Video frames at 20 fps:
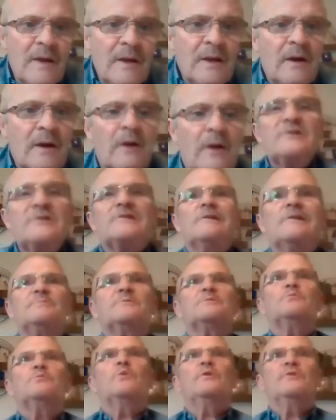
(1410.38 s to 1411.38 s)

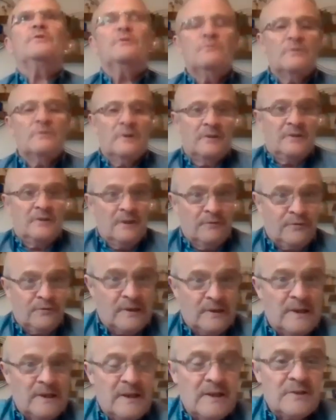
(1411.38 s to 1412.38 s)
Horselips were doing it
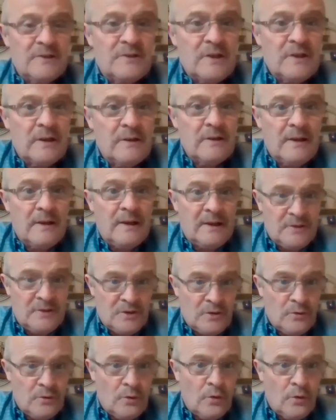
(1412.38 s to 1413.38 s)
differently, as
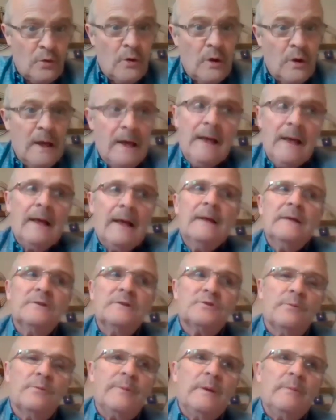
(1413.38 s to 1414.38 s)
you know.
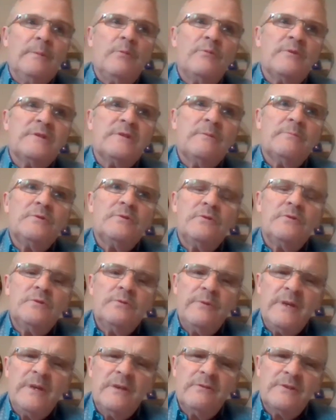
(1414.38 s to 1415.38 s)
So people were saying, sure,
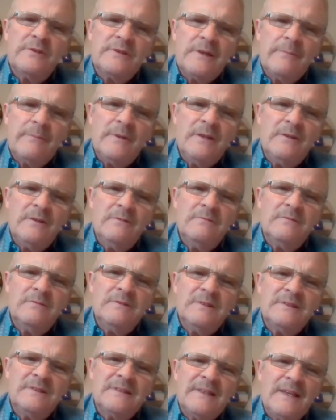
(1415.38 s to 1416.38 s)
Tweed or Semi doing
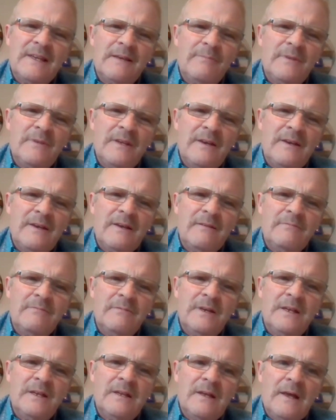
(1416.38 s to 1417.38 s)
the same. Yeah,
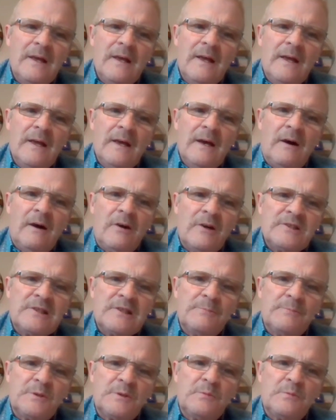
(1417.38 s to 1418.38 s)

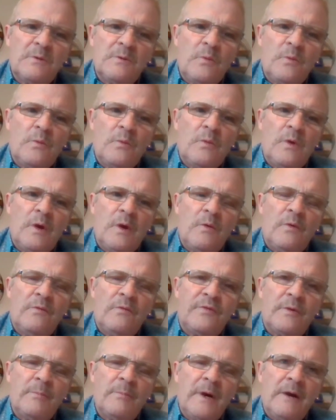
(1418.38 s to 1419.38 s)
Horselips,
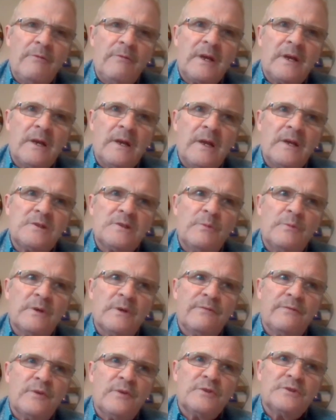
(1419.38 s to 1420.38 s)
from my recollection, were the
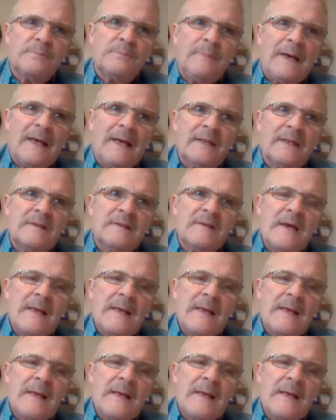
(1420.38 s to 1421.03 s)
first band